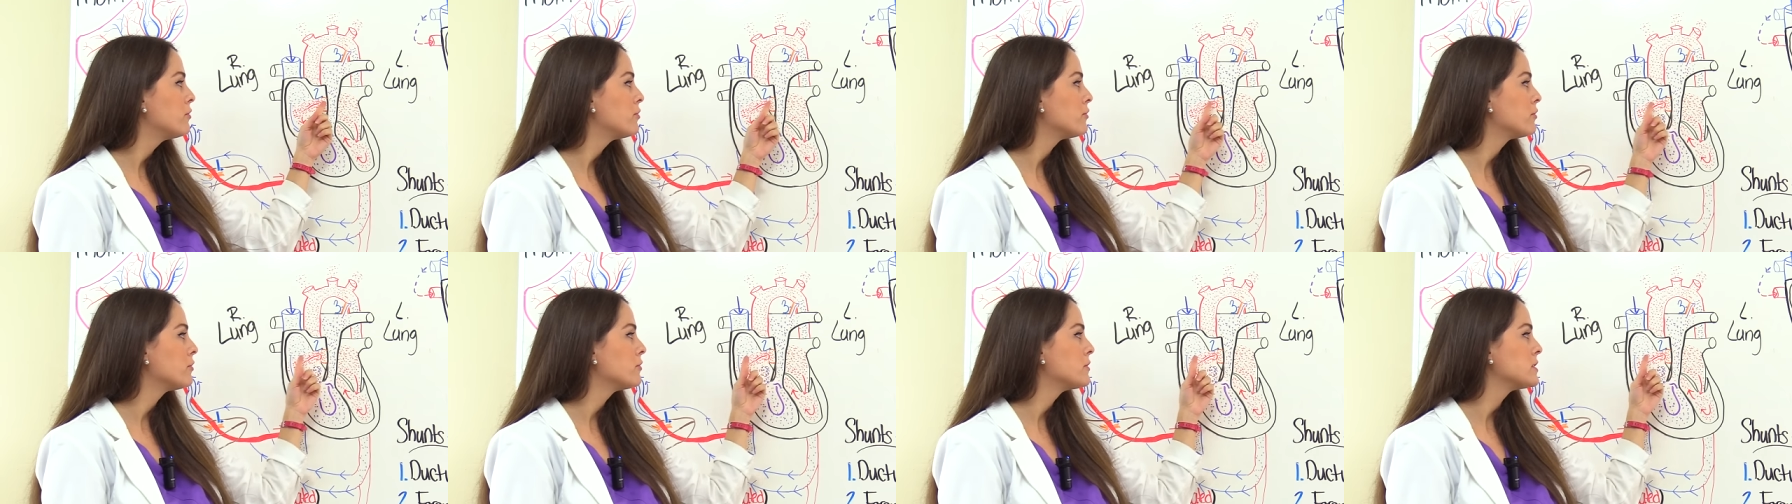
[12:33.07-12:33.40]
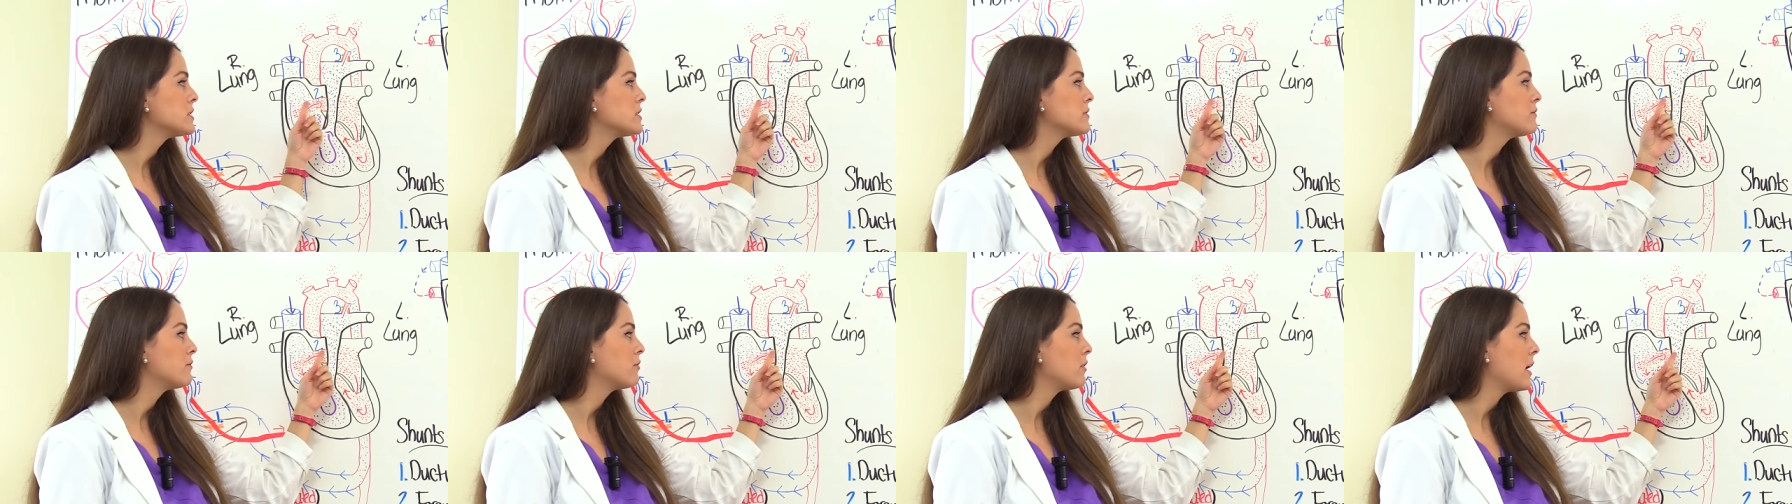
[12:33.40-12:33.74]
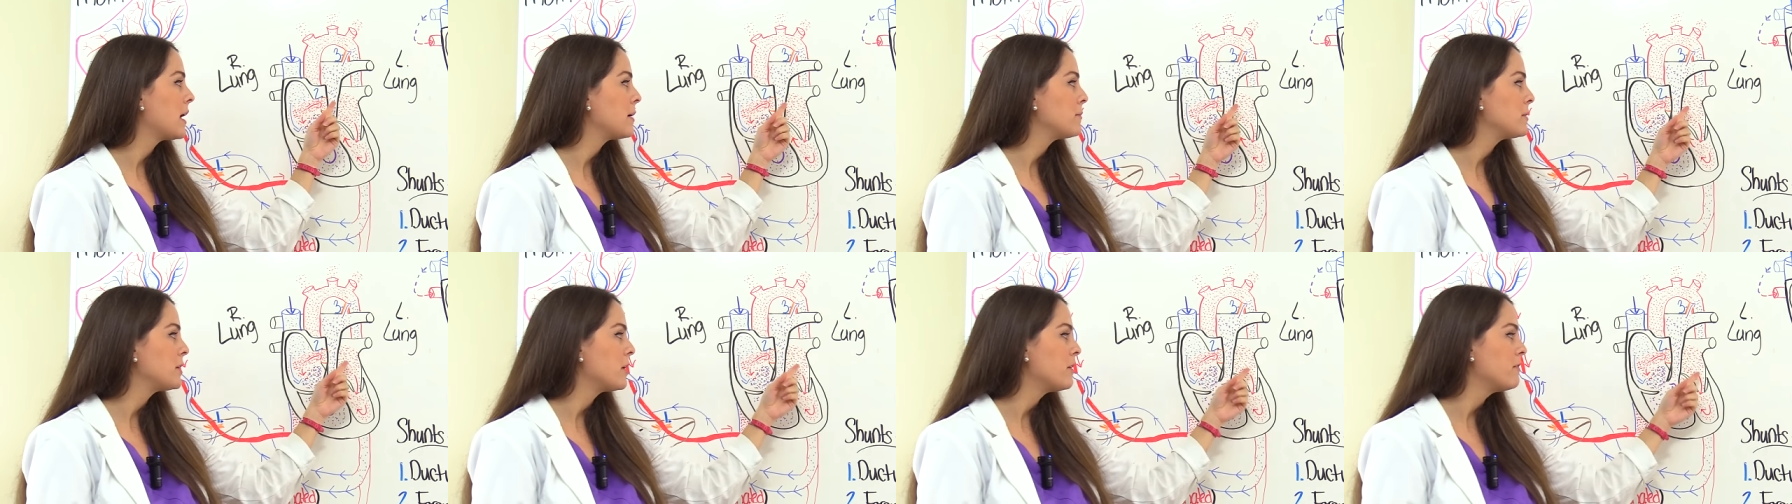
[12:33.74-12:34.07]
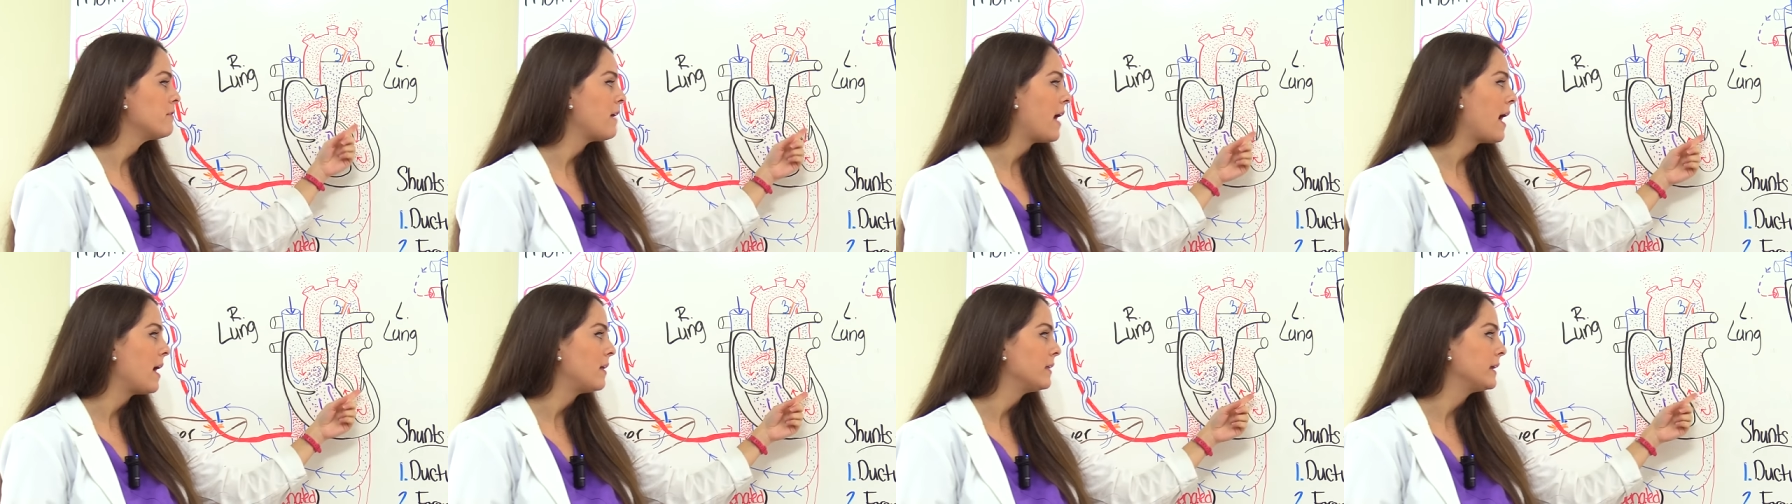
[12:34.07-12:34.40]
through this foramen
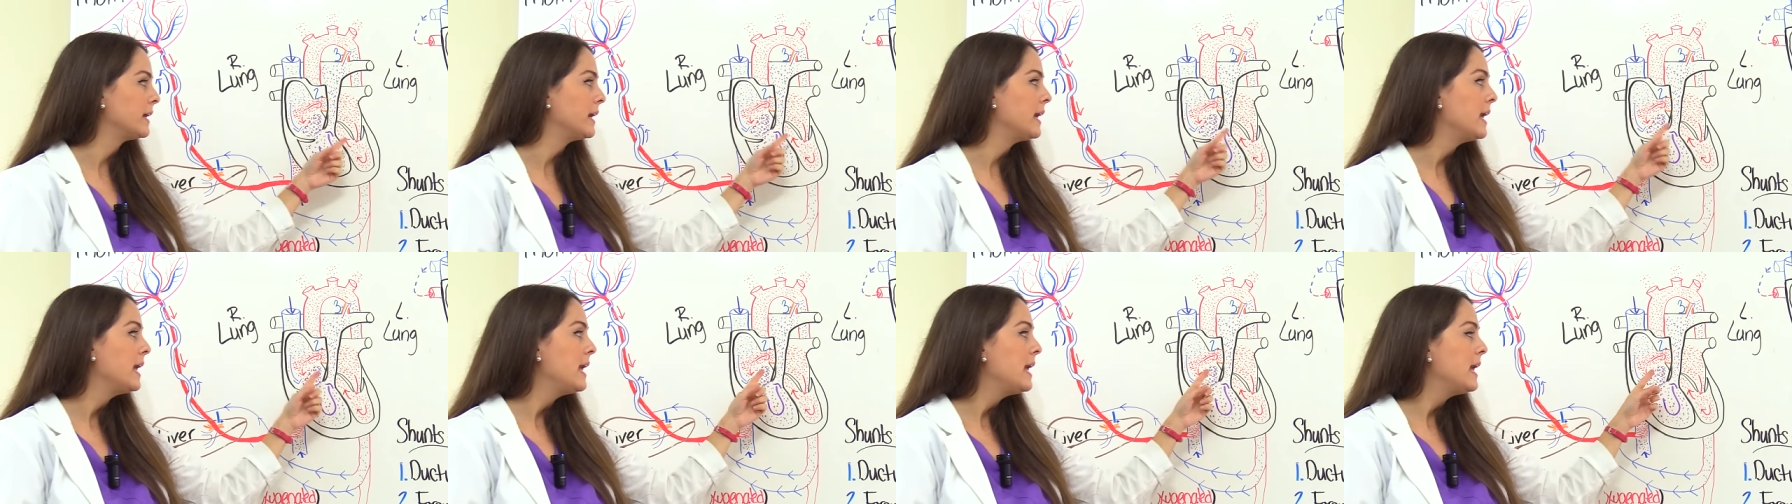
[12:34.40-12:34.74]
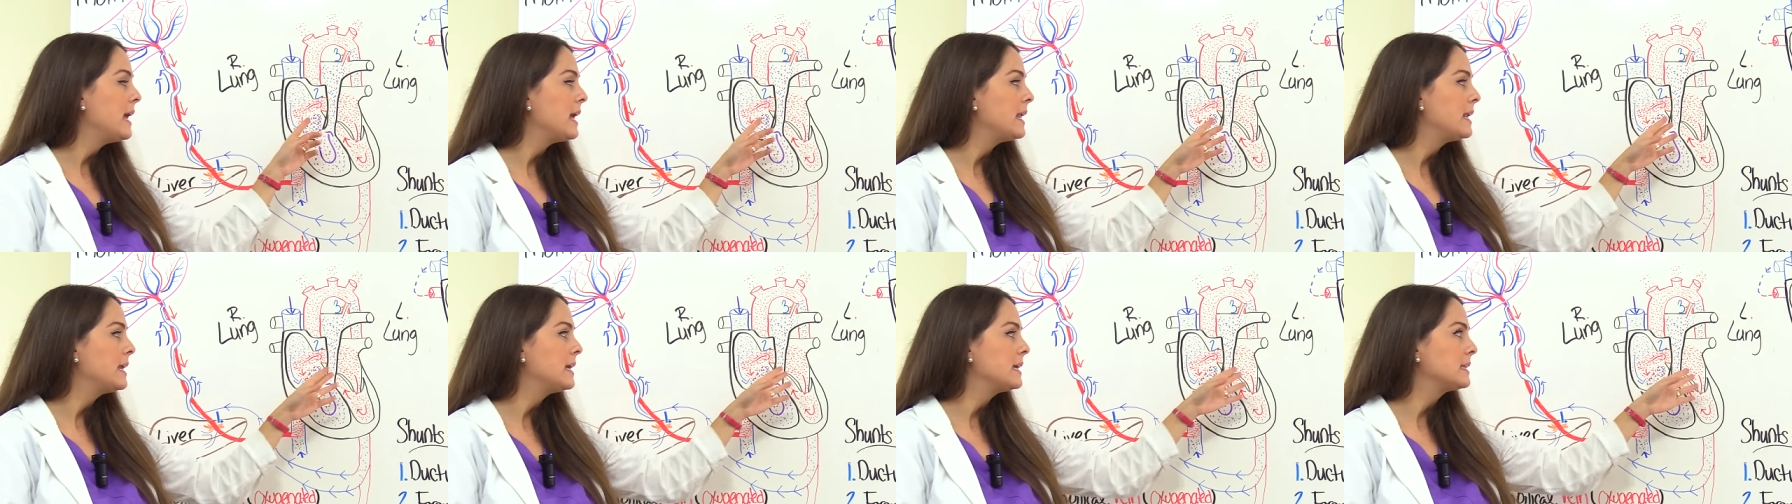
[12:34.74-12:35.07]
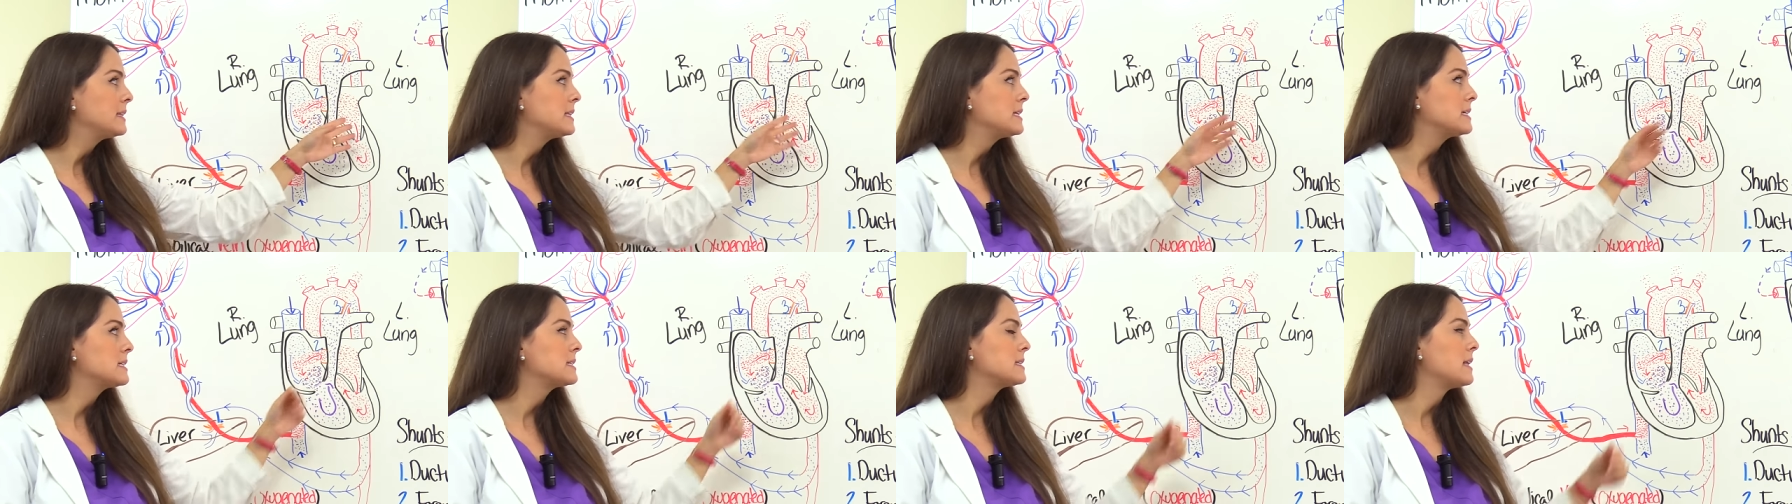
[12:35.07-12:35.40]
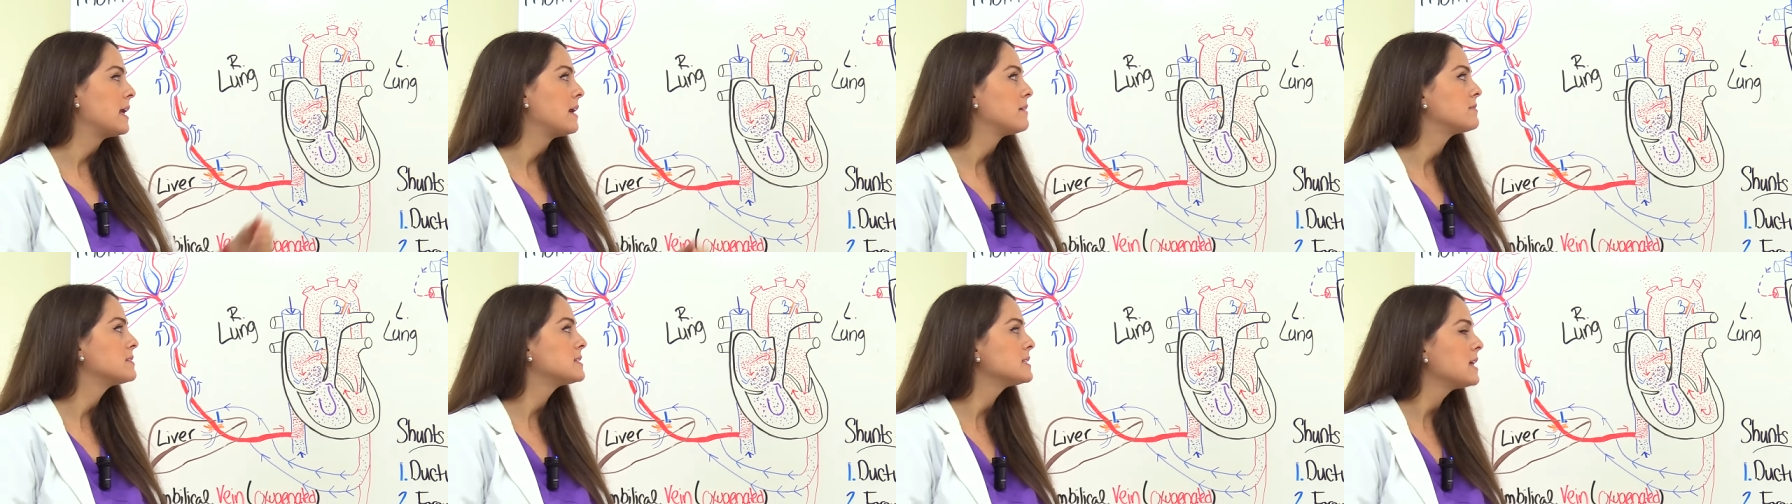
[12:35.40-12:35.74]
ovale and hit this
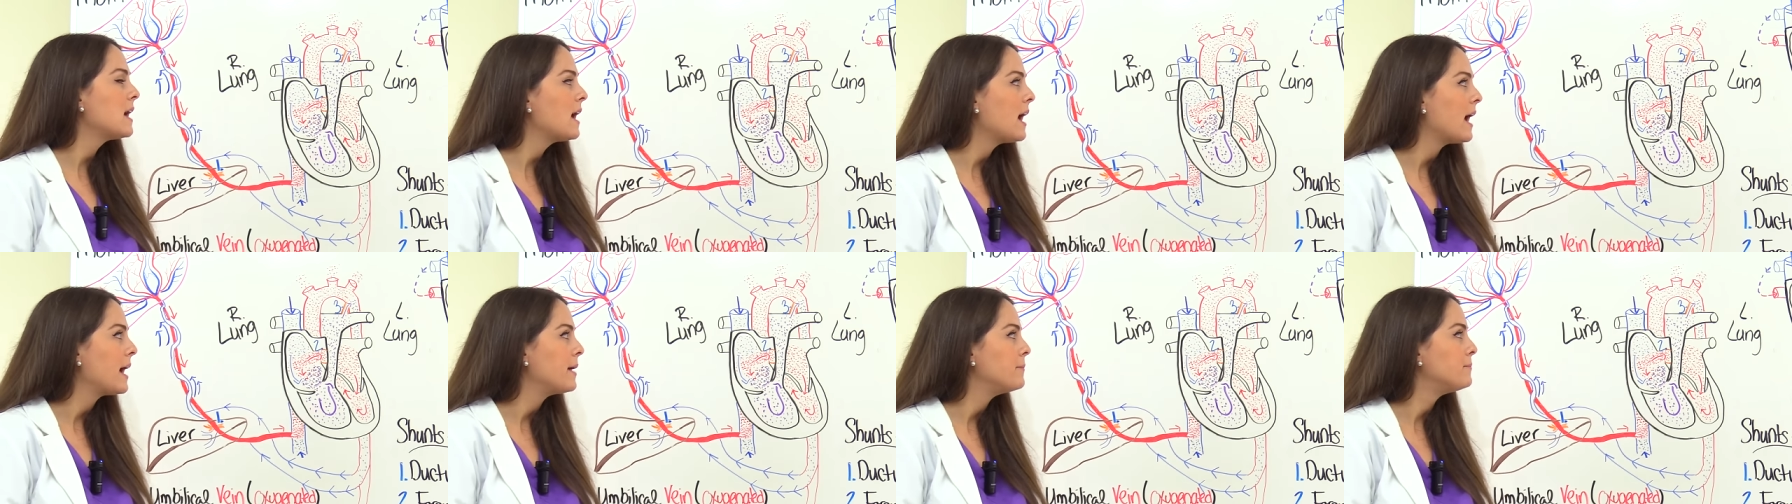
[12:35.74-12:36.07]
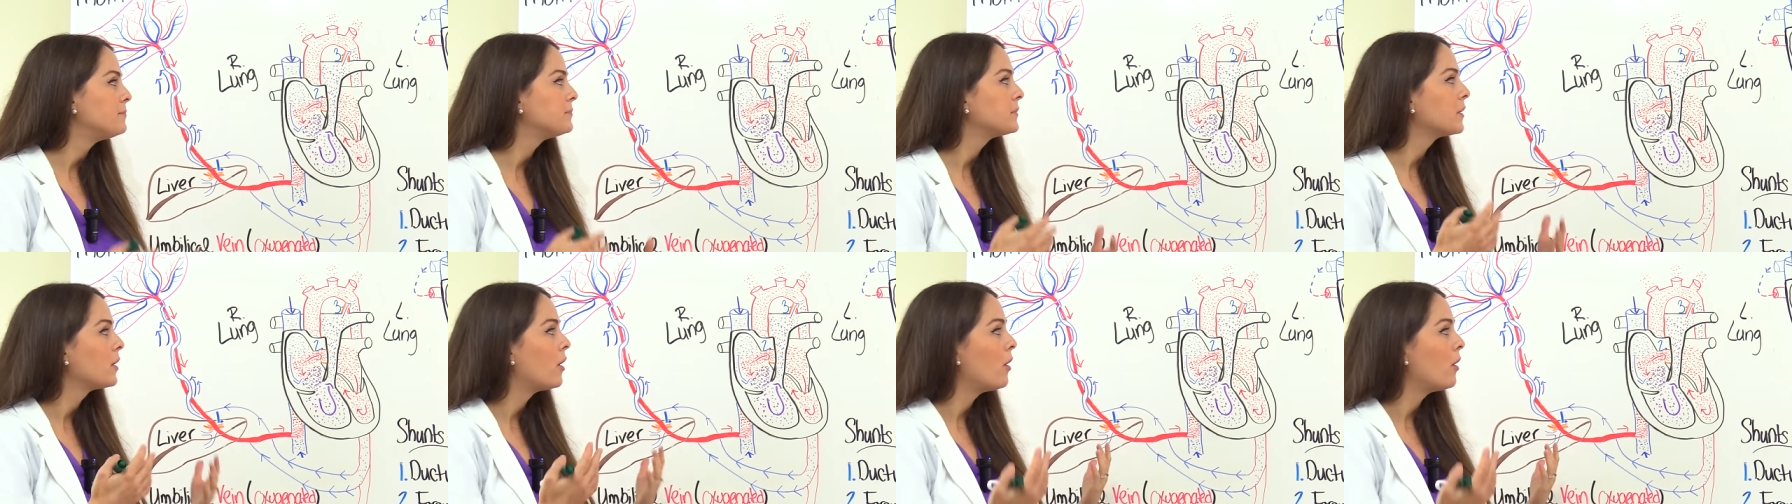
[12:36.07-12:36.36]
left side.